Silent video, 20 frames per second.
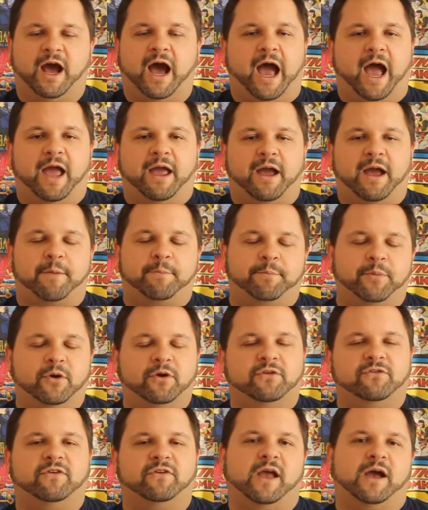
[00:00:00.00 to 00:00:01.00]
I
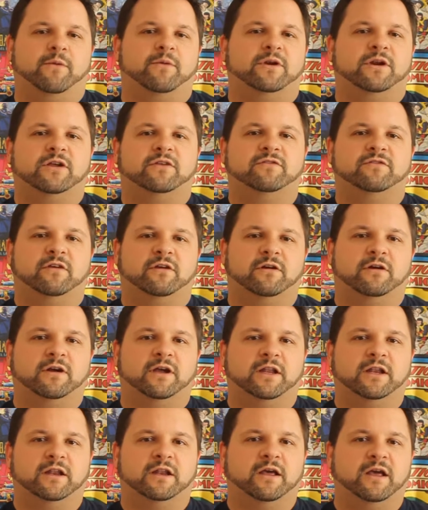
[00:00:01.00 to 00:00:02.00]
personally I would consider
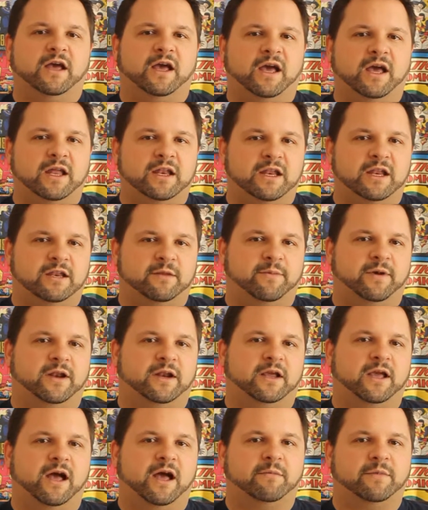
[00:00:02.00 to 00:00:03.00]
it an
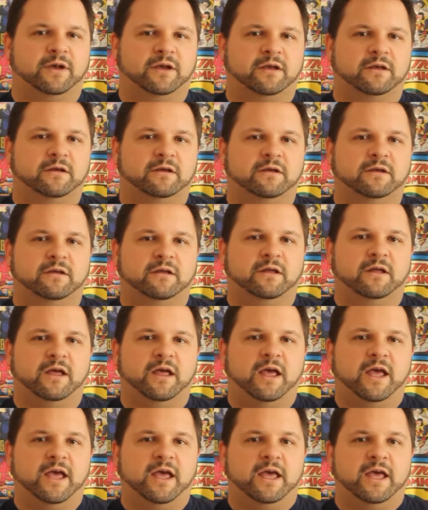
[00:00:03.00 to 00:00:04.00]
independent comic.
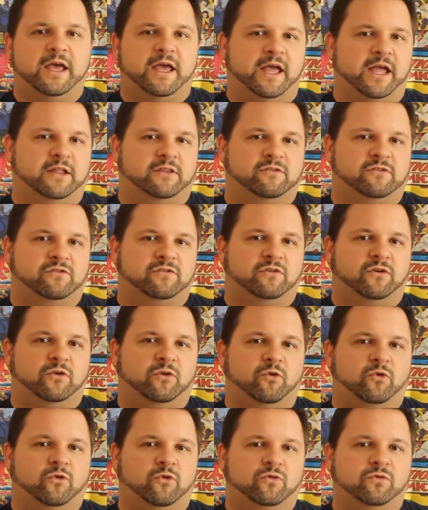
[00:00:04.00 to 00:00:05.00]
Its
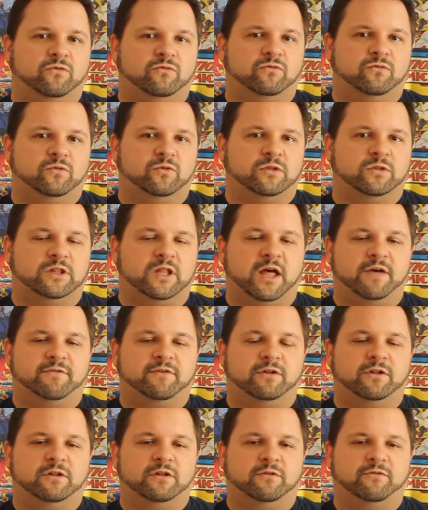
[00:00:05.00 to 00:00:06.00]

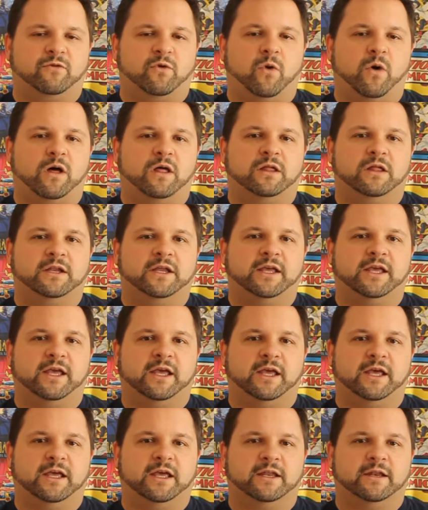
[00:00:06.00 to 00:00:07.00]
level of quality
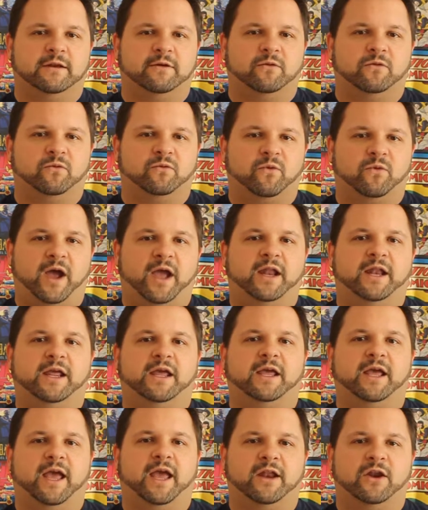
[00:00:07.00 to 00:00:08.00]
in
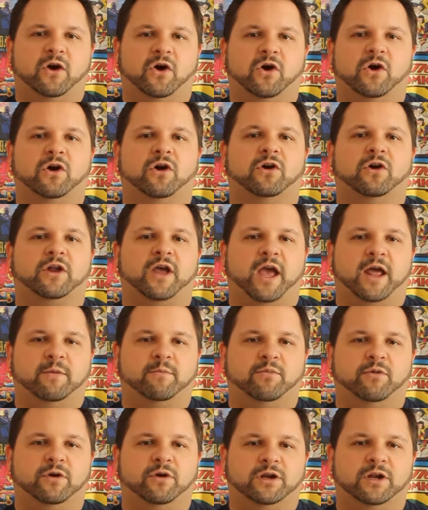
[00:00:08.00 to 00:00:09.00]
writing and art
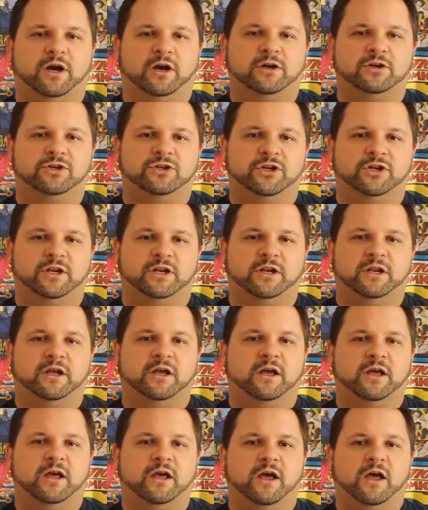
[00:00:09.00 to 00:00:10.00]
and production
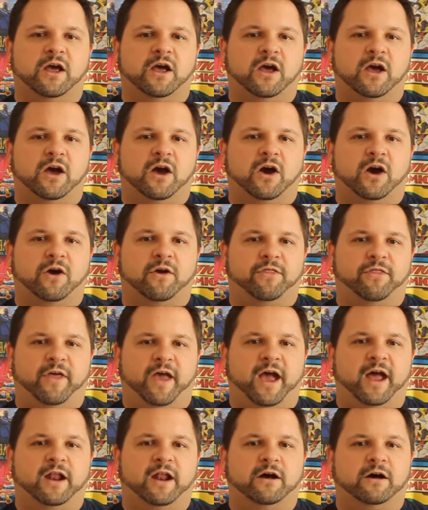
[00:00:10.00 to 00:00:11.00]
are
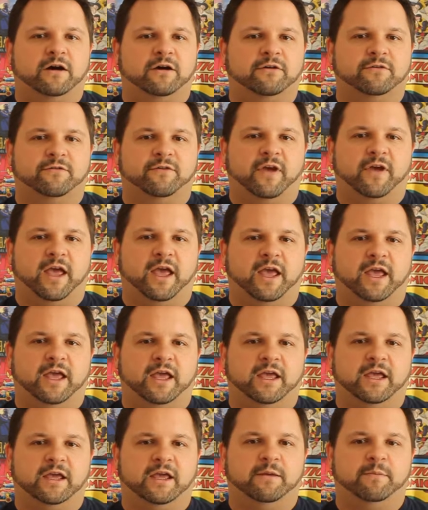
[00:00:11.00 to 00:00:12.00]
that of
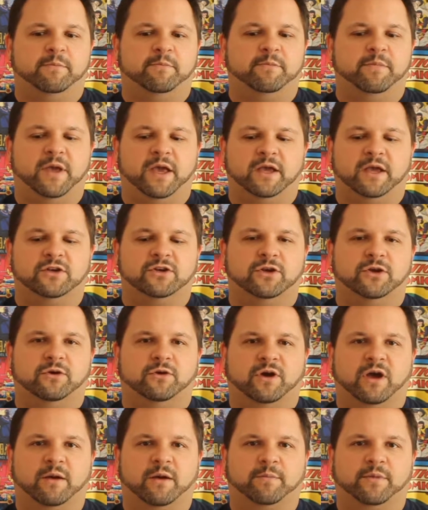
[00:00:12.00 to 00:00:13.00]
a big two
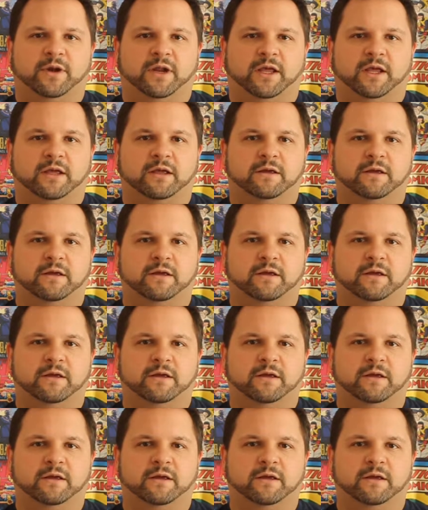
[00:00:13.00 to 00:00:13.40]
company.